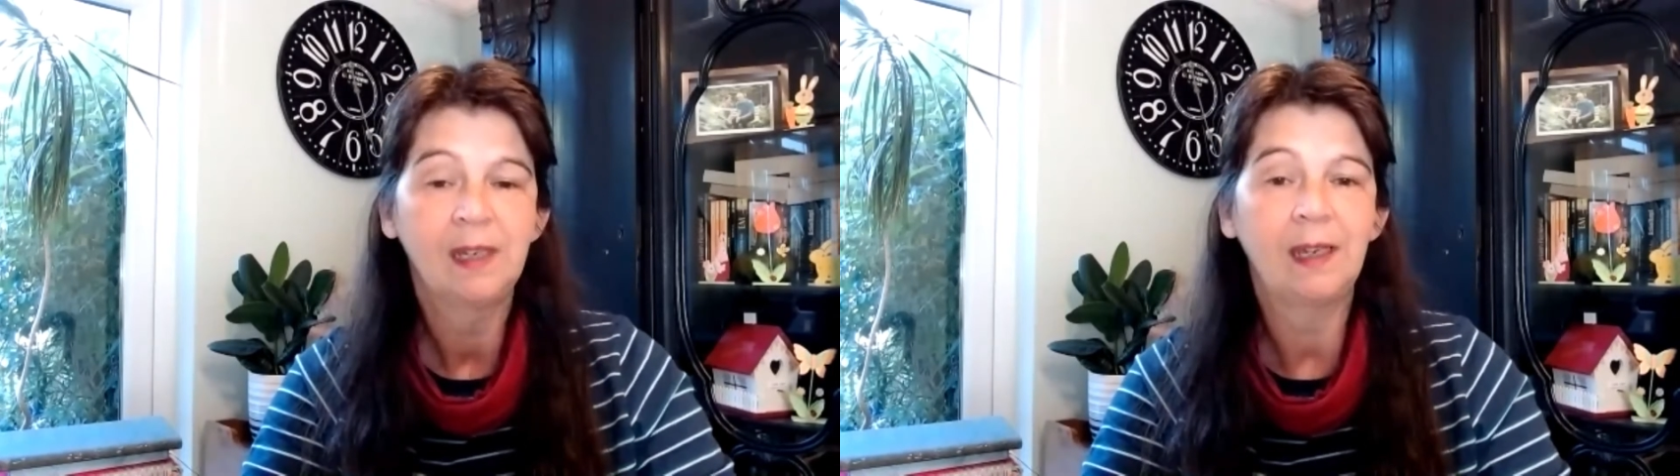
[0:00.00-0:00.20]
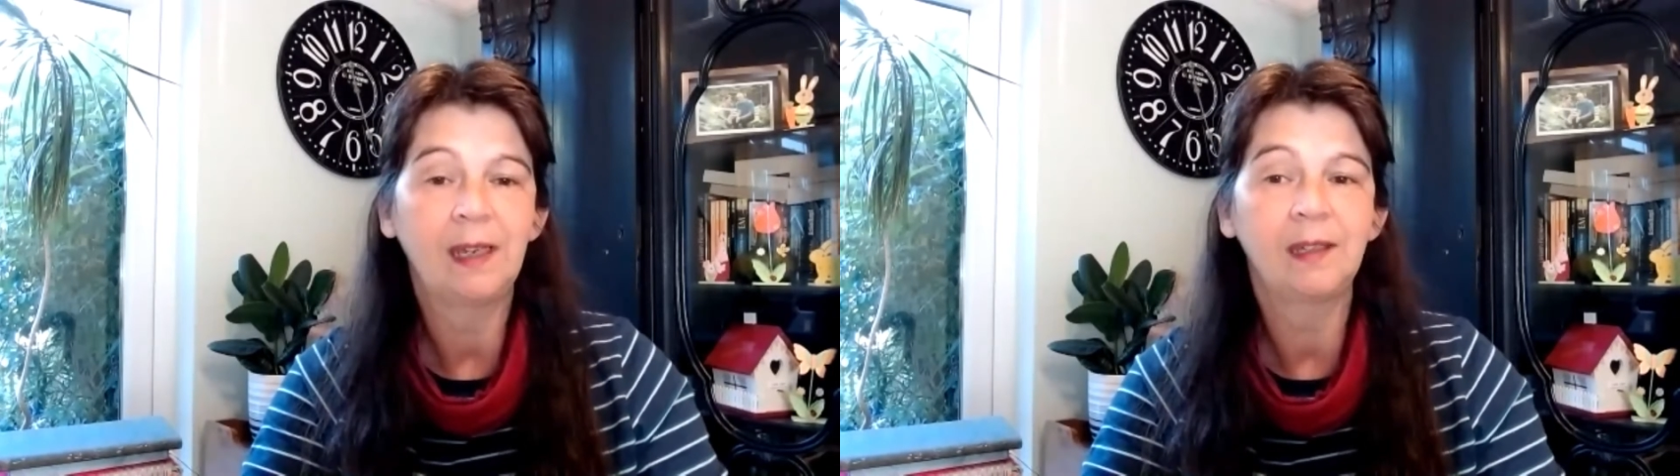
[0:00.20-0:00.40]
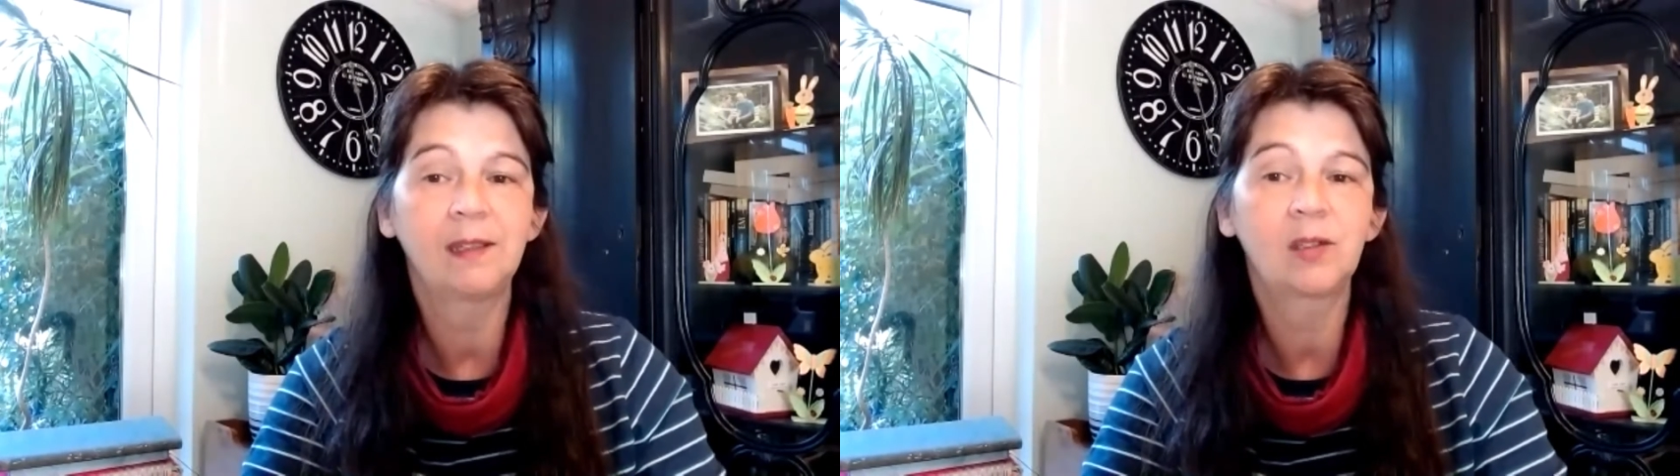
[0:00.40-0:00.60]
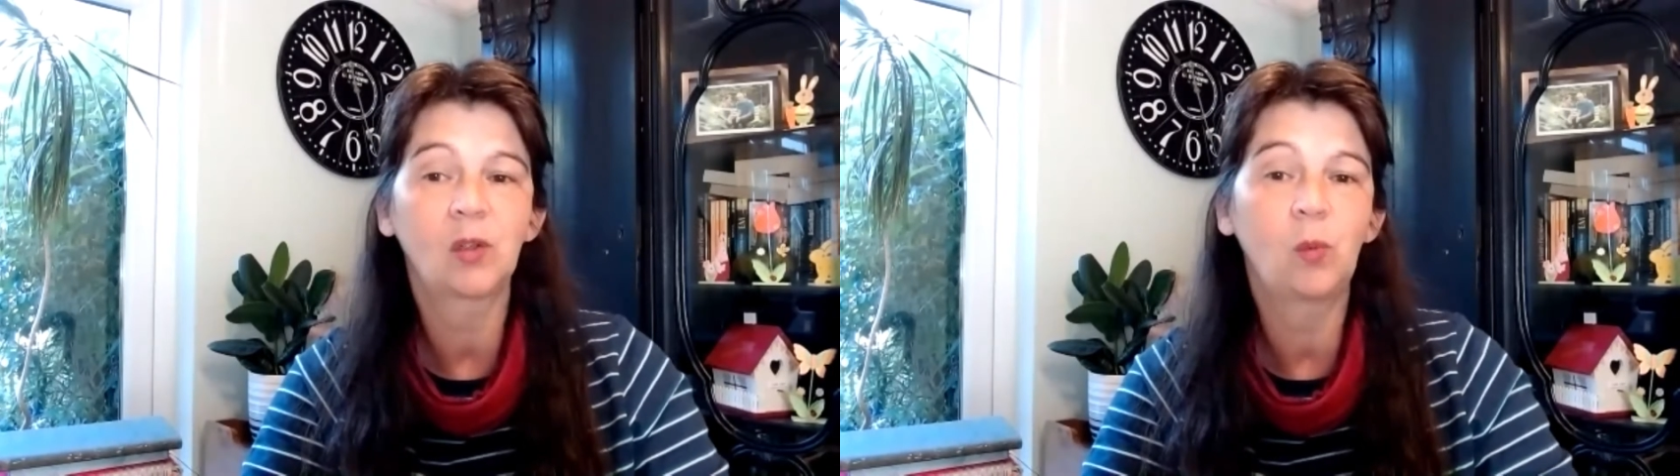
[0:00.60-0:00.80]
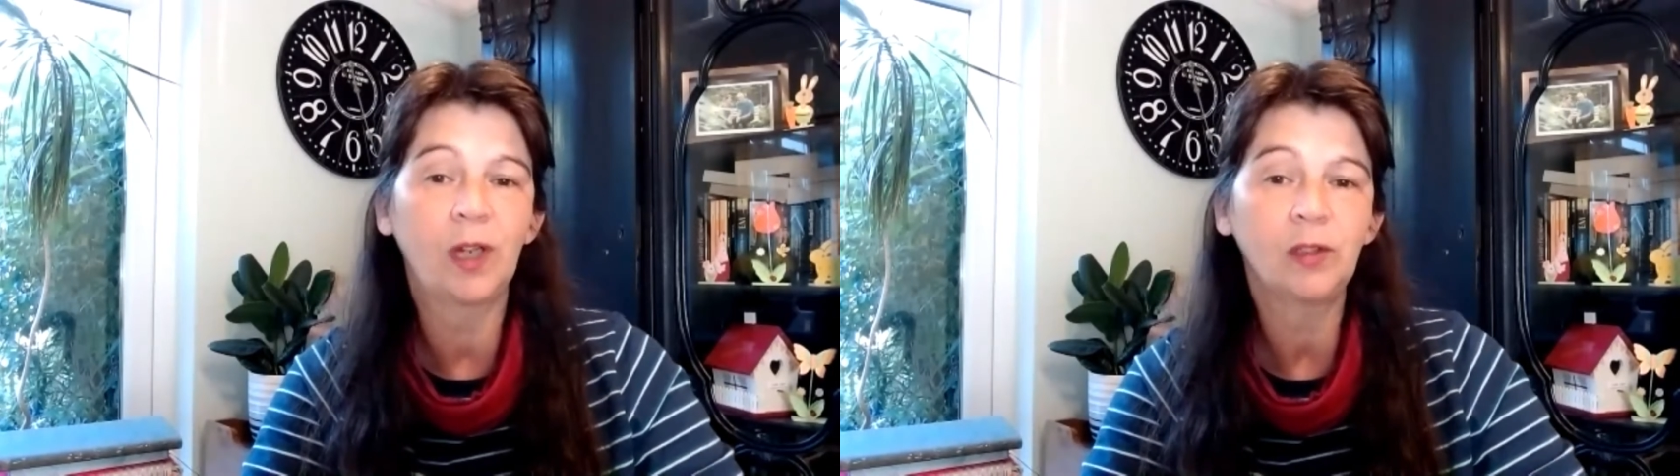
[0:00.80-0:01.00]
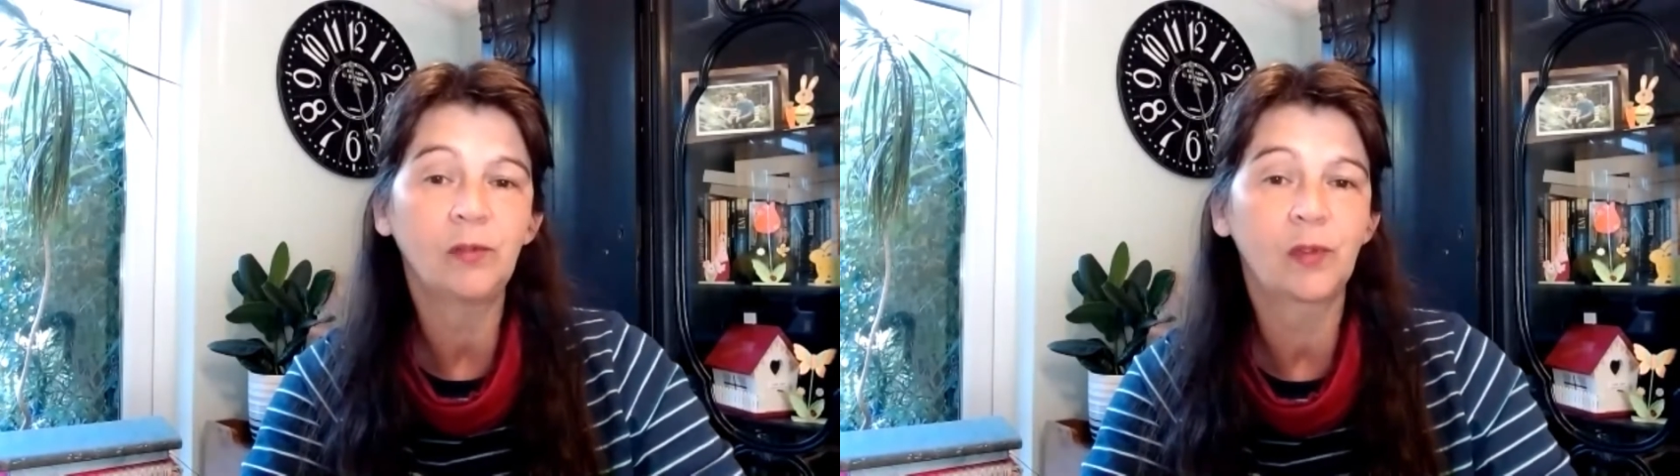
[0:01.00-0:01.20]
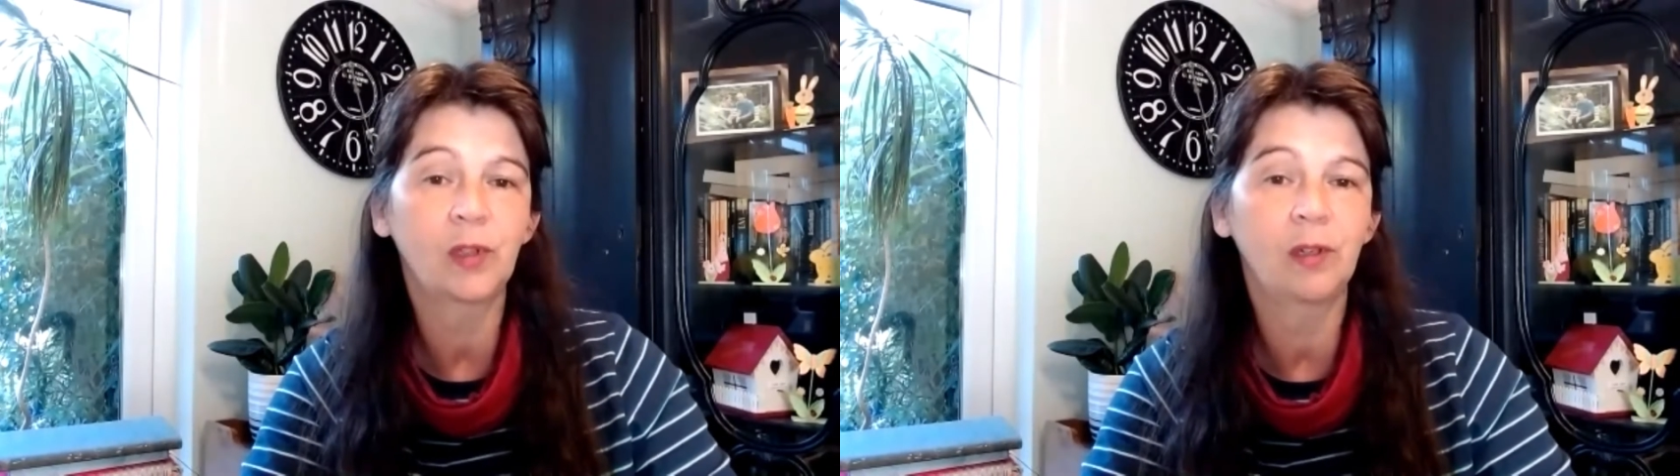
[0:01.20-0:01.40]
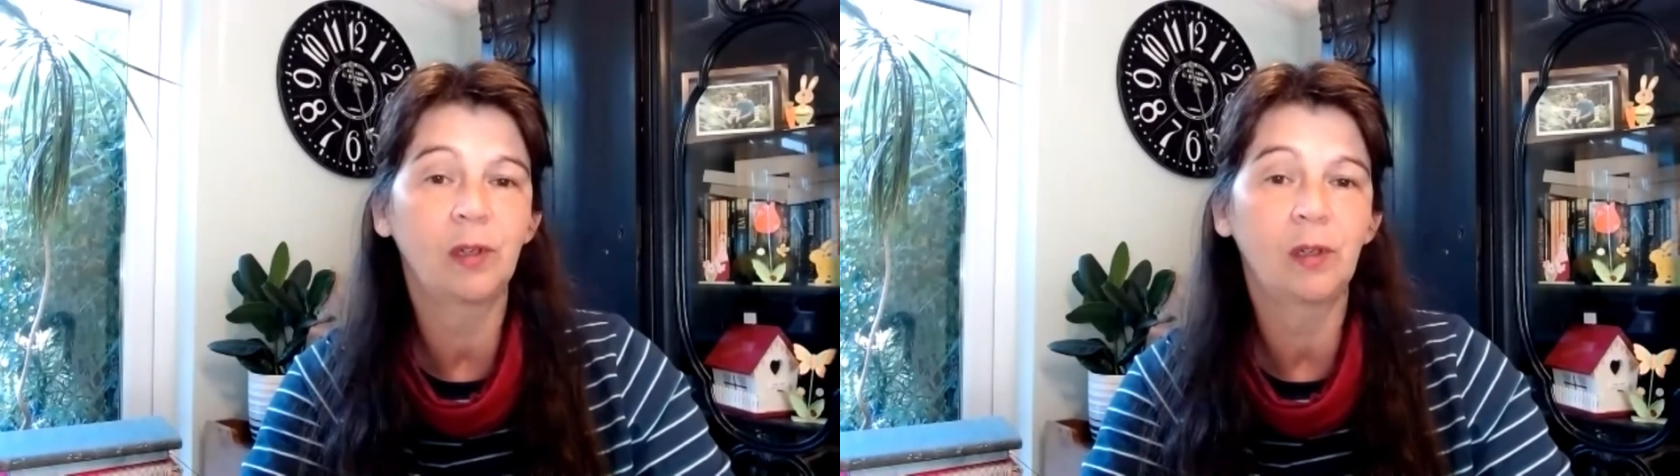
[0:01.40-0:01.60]
and one of
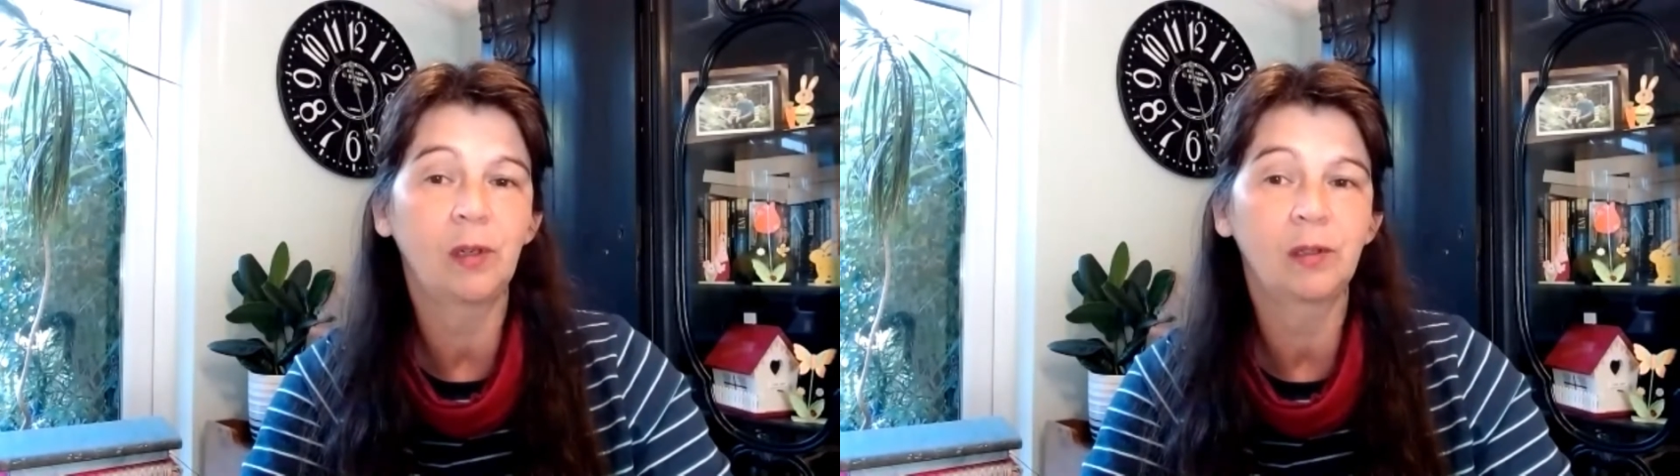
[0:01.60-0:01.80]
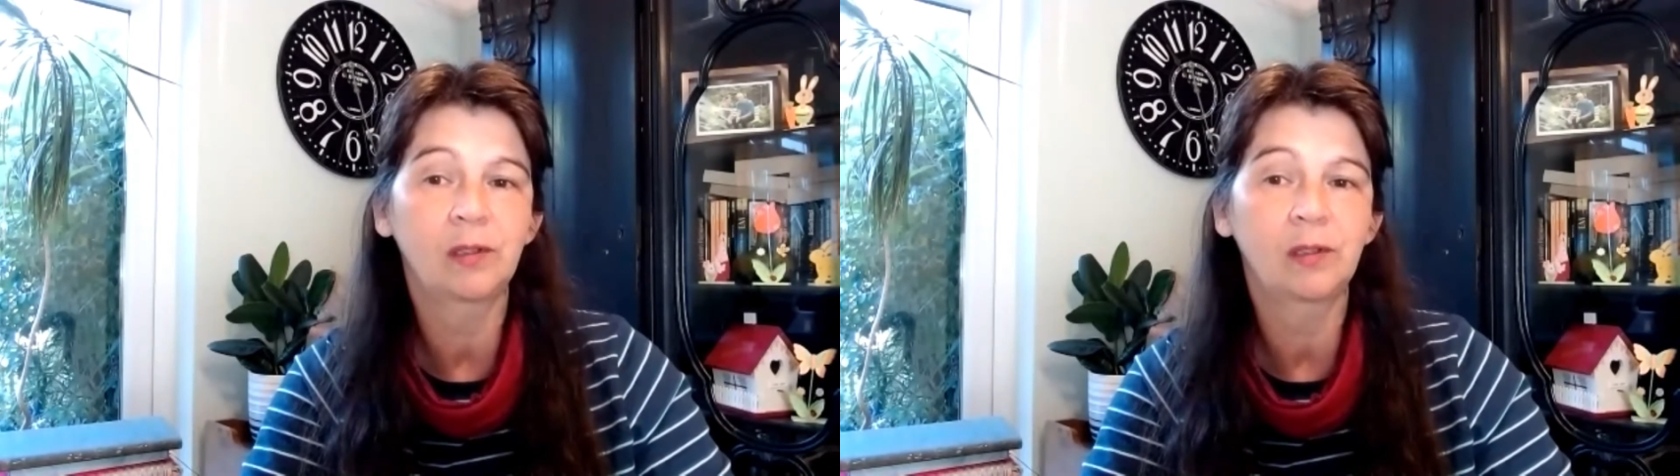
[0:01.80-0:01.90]
the